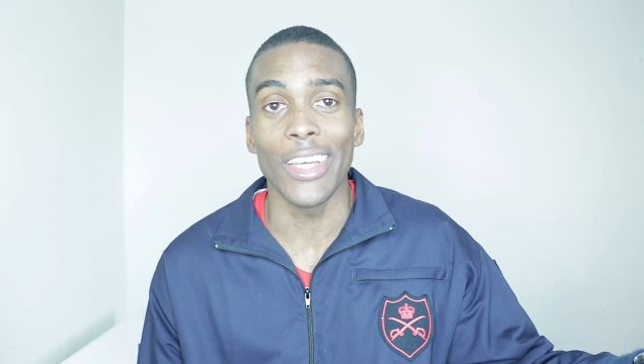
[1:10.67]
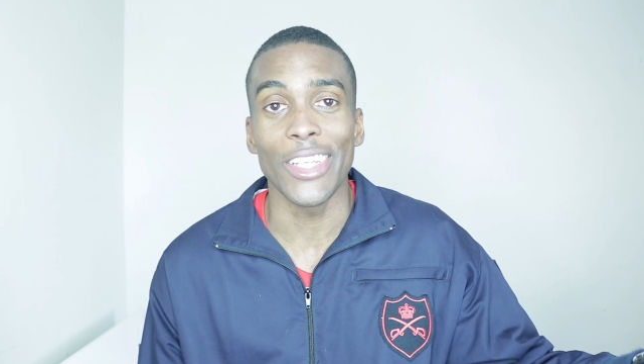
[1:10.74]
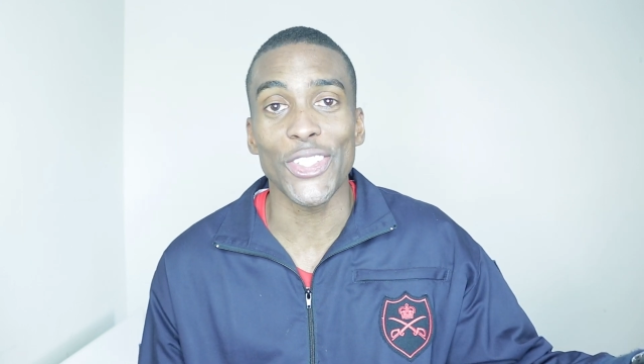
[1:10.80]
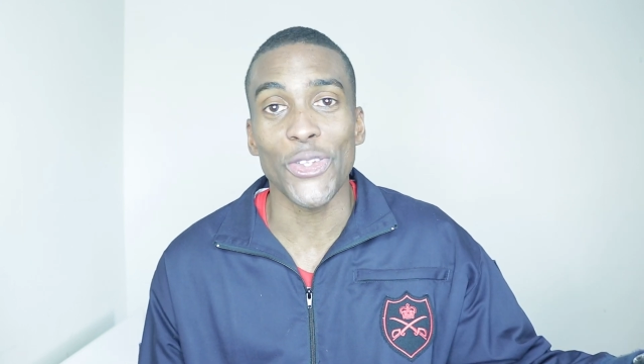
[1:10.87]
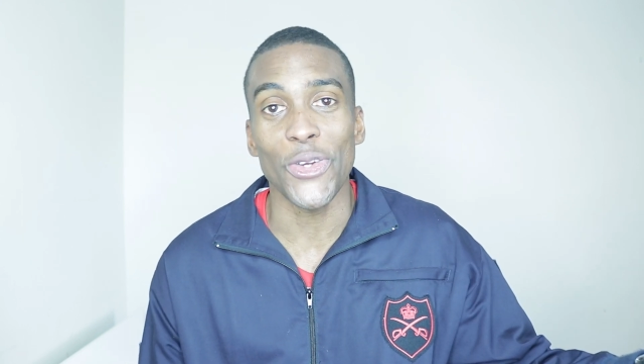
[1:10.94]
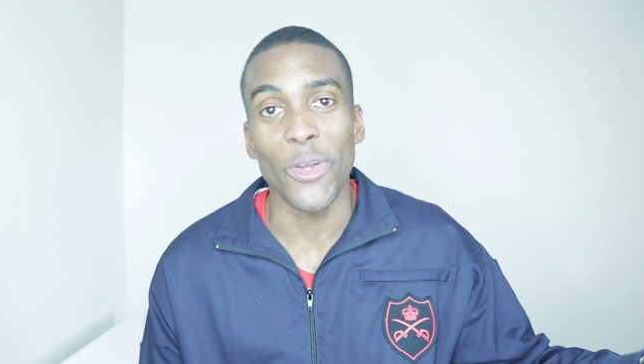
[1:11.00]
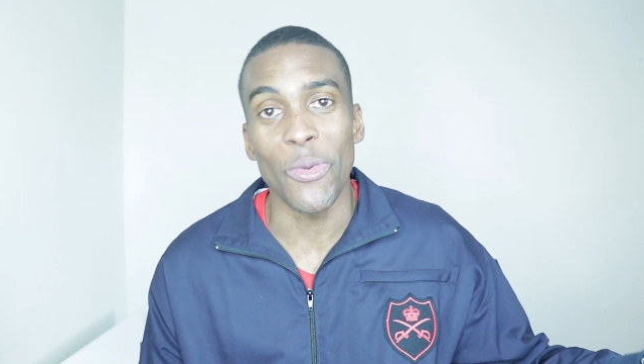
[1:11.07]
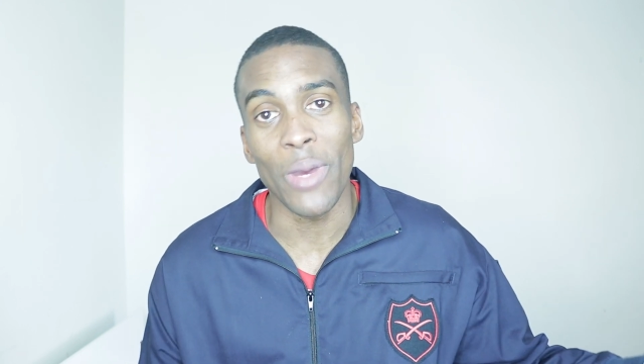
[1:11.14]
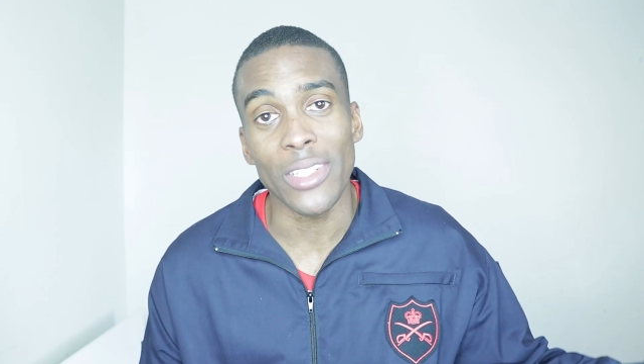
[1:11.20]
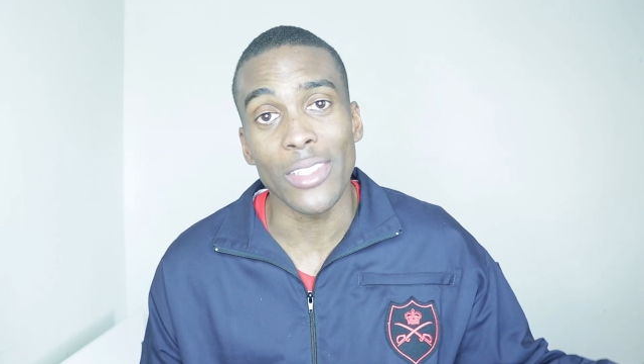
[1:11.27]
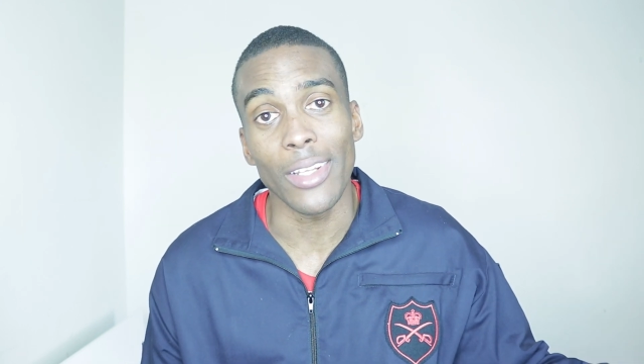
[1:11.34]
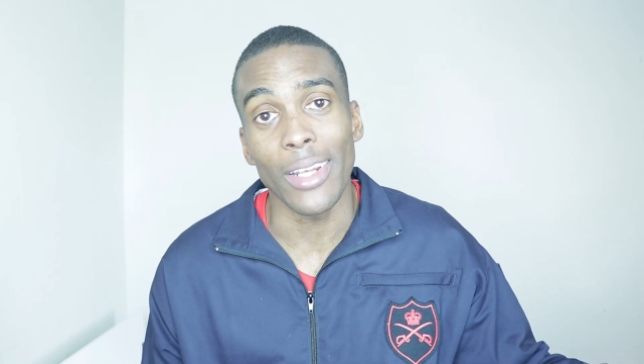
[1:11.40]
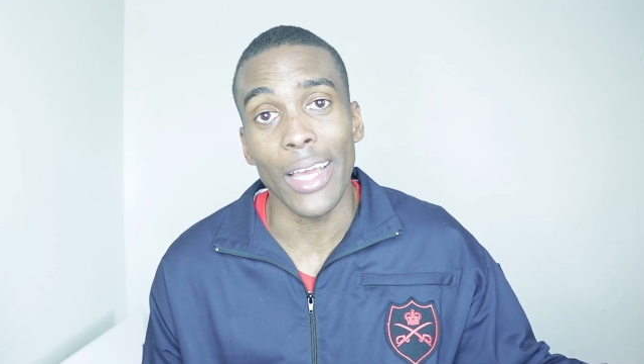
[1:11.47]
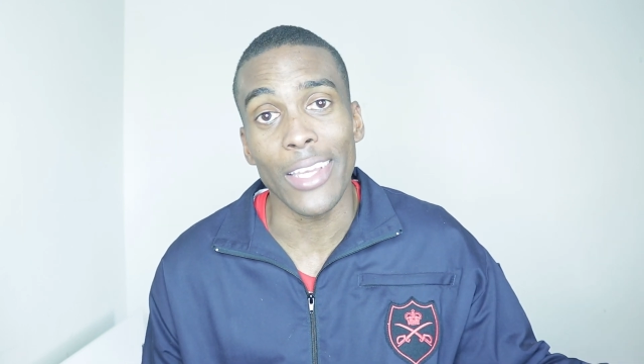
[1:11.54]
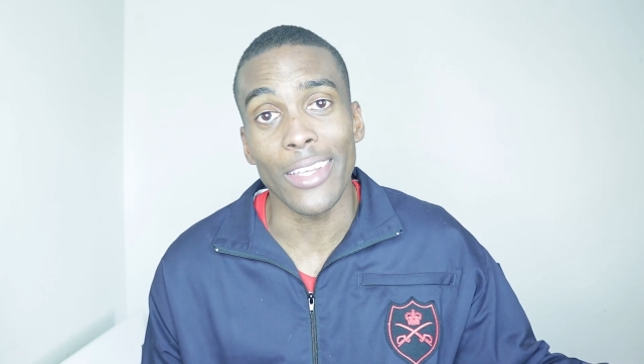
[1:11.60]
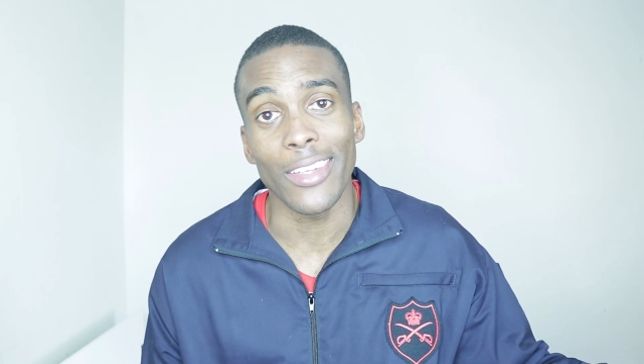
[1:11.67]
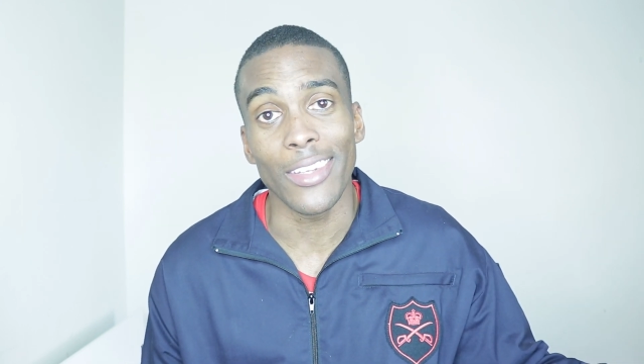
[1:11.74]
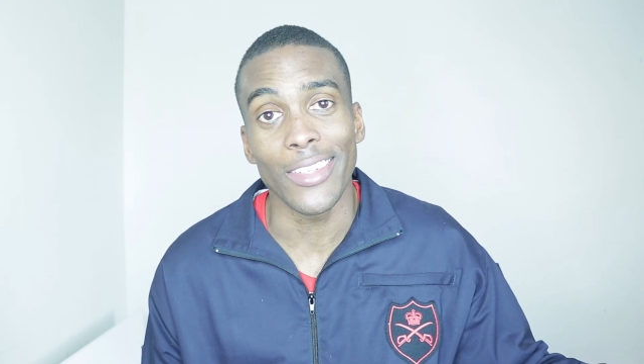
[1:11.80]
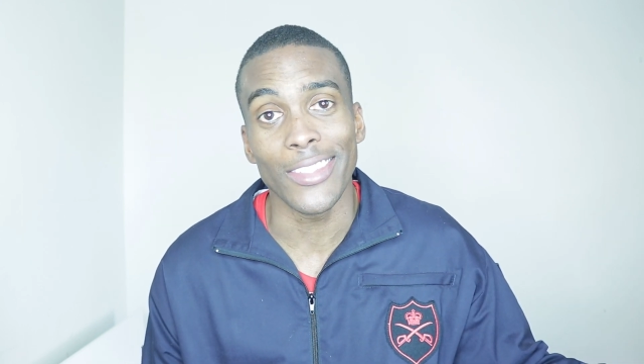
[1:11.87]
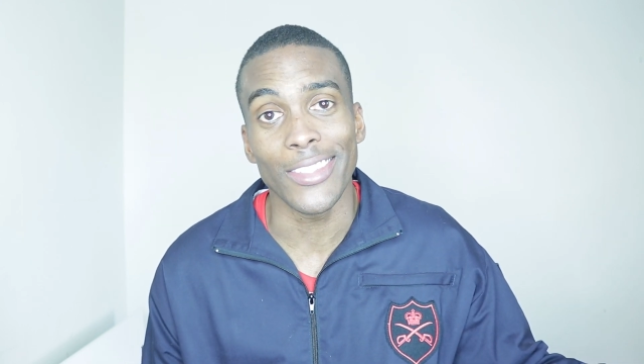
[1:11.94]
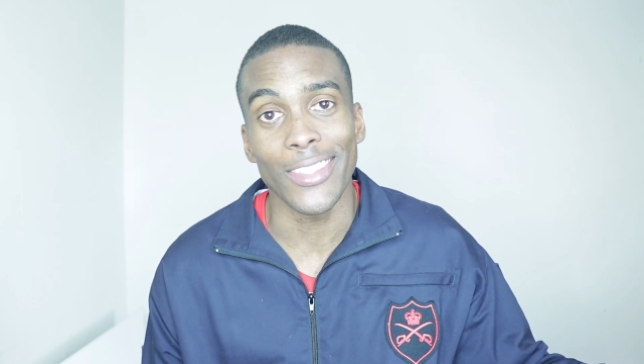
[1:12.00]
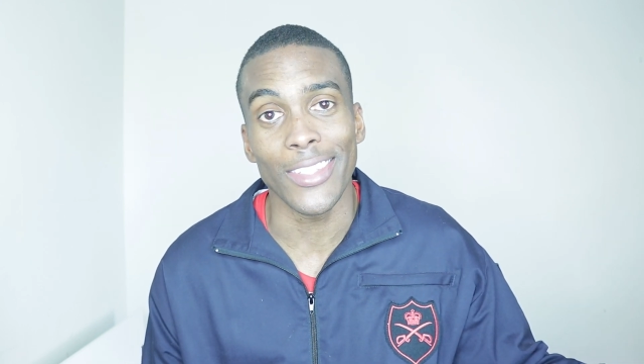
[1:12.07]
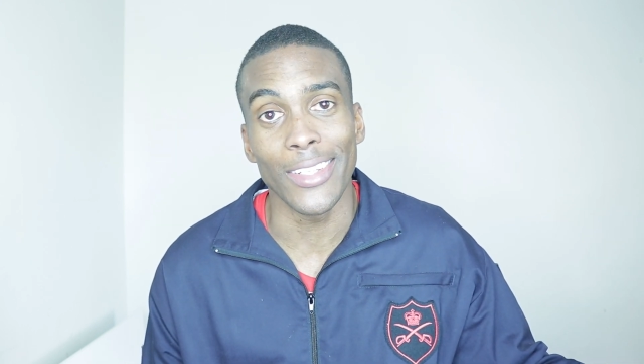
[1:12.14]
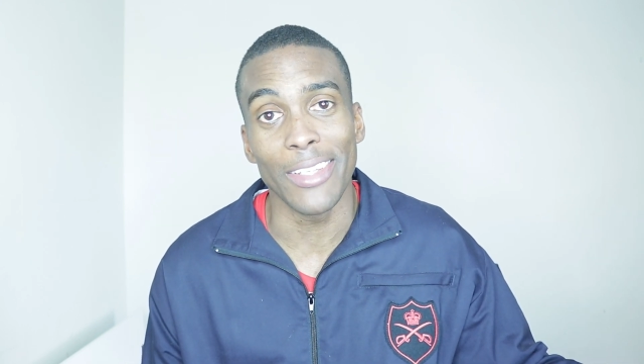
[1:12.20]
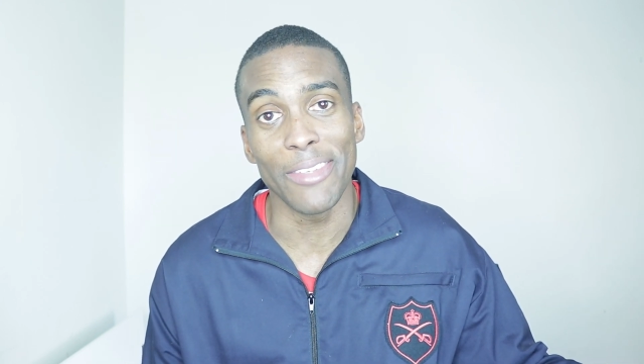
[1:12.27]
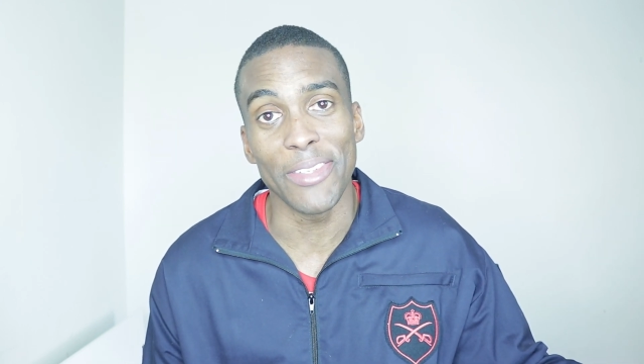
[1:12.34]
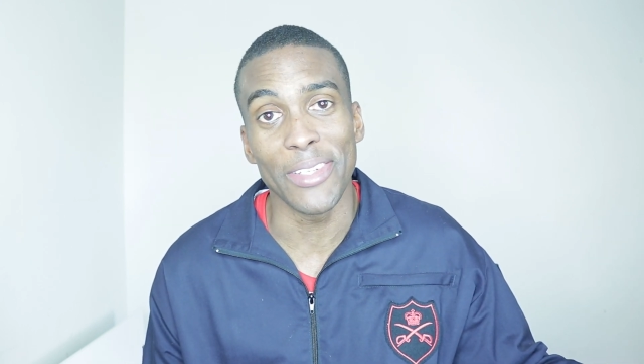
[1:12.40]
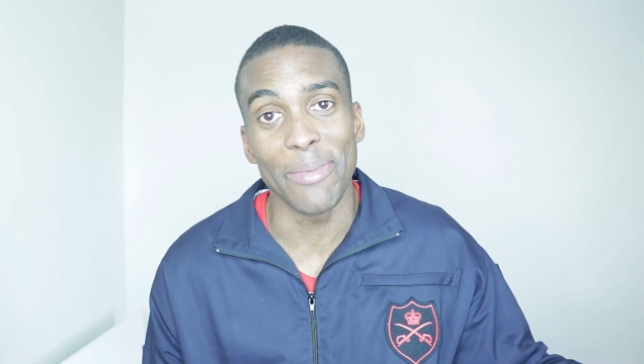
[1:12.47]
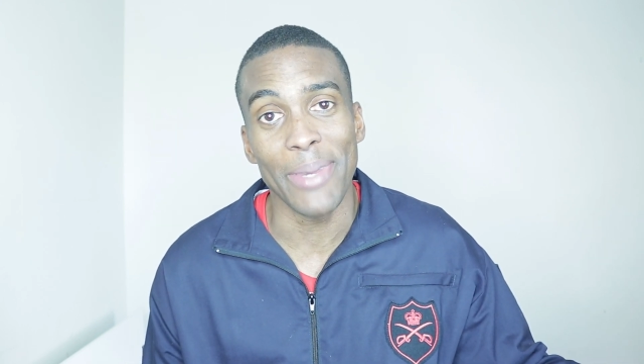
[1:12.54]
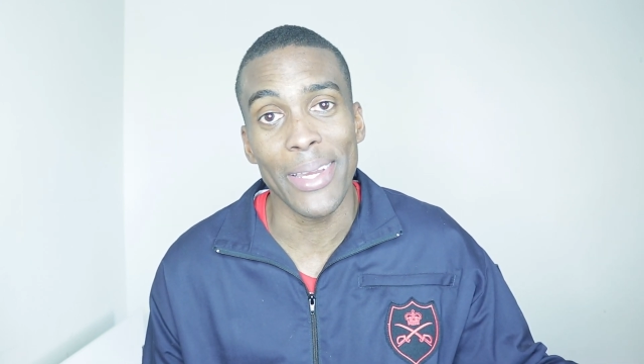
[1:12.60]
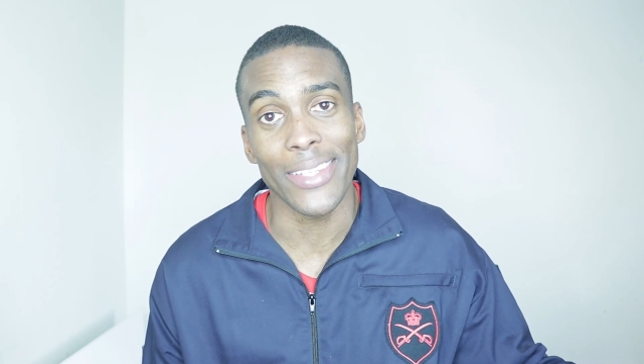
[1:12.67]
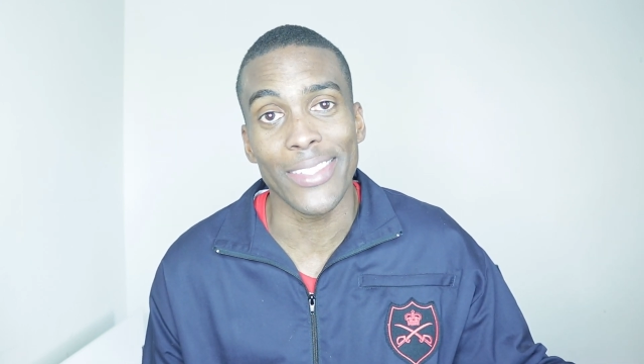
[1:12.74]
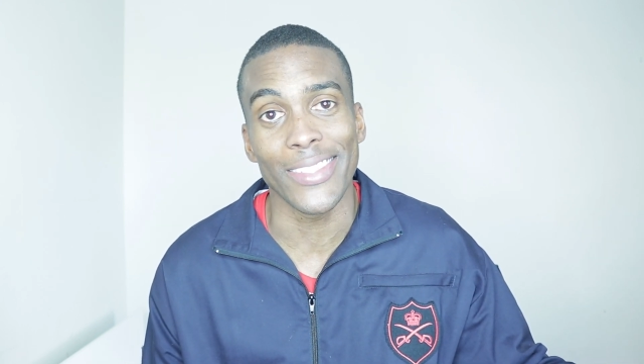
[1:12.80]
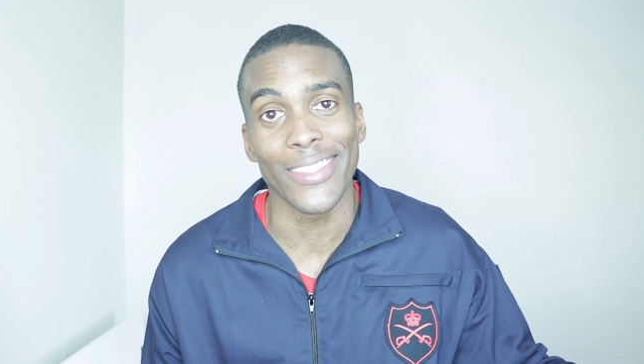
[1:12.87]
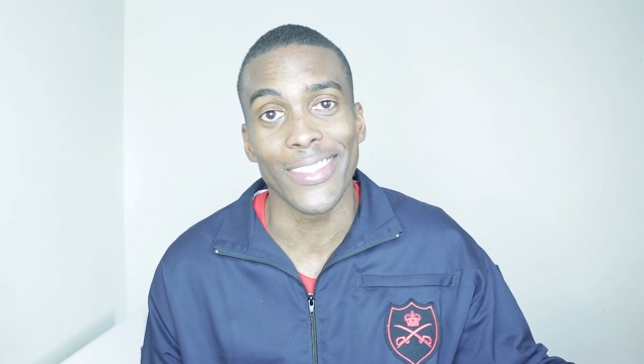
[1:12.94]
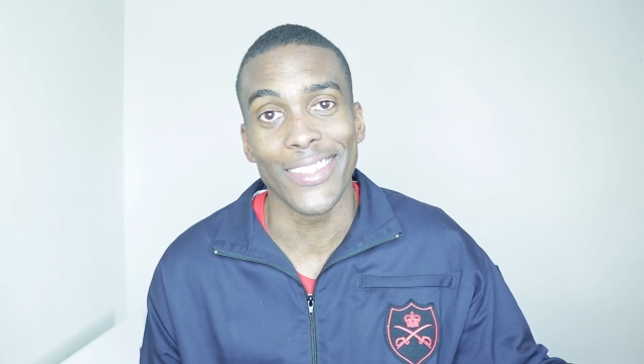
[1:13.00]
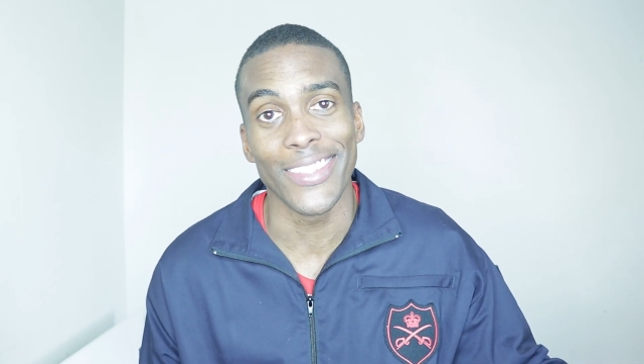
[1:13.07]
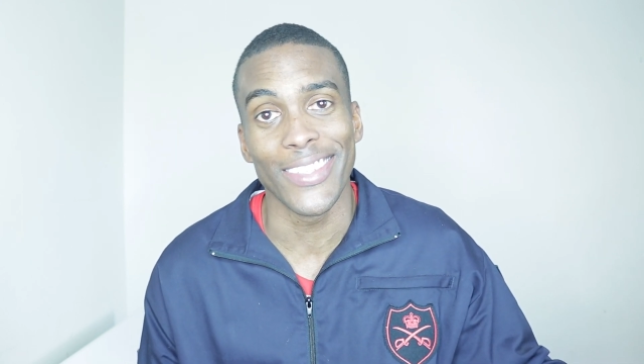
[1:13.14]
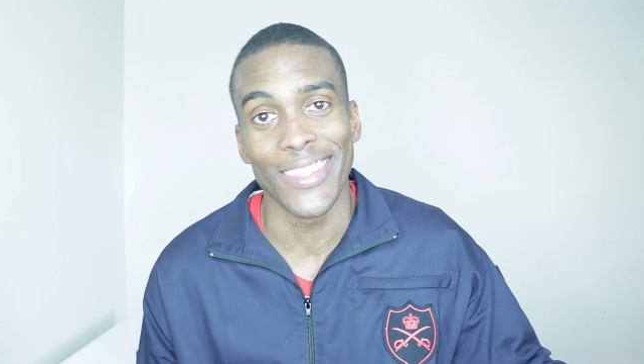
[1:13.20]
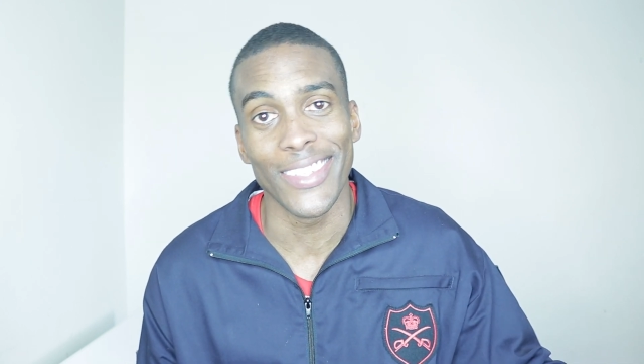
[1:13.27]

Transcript: show you what's it like to live in a mess.